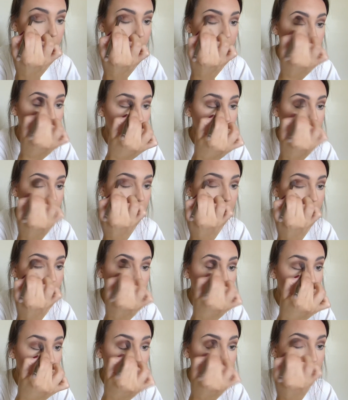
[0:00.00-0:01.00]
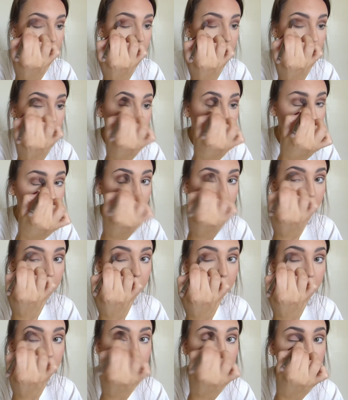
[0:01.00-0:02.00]
back and forth in
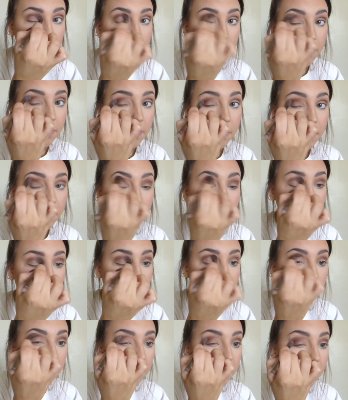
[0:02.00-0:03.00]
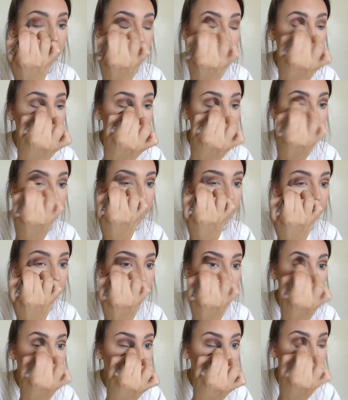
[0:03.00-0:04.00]
just kind of that semicircle
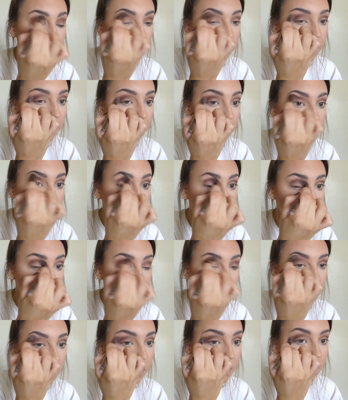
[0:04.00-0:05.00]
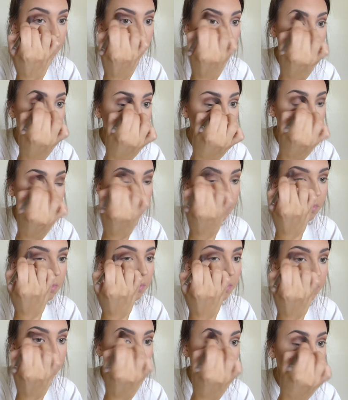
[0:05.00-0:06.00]
shape, until I'm
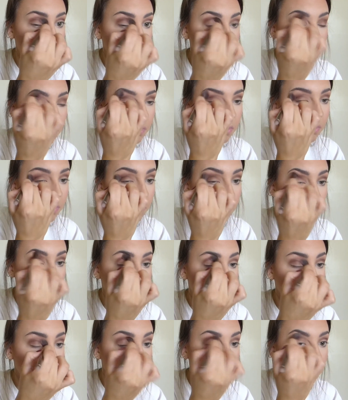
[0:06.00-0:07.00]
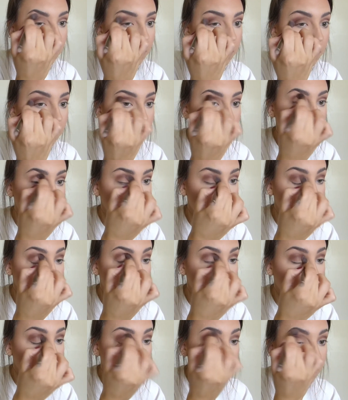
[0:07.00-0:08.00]
pleased with the amount of color that I
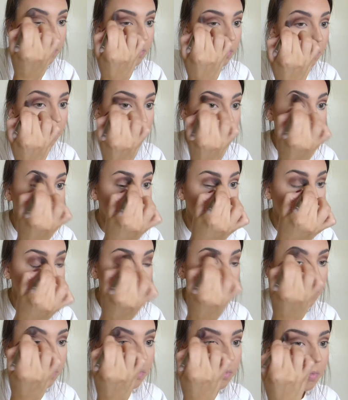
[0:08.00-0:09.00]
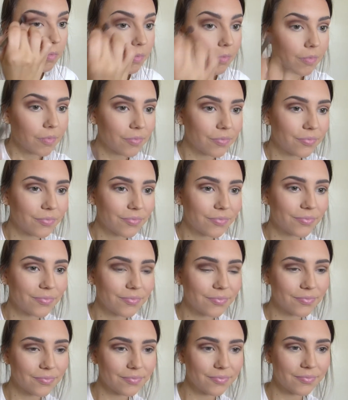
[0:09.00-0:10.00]
have. I'll just keep adding more until
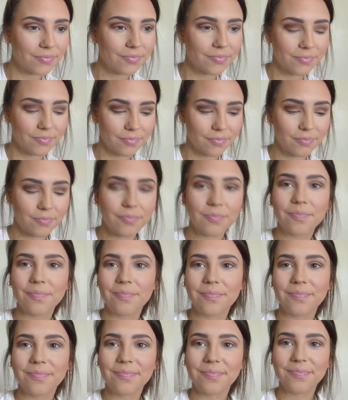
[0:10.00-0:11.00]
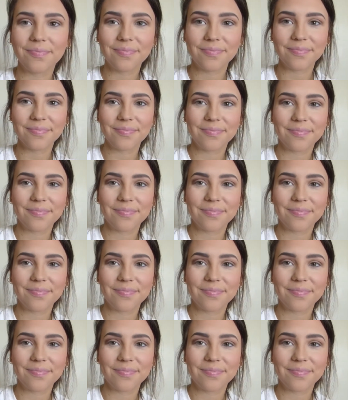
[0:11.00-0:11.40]
I like it, but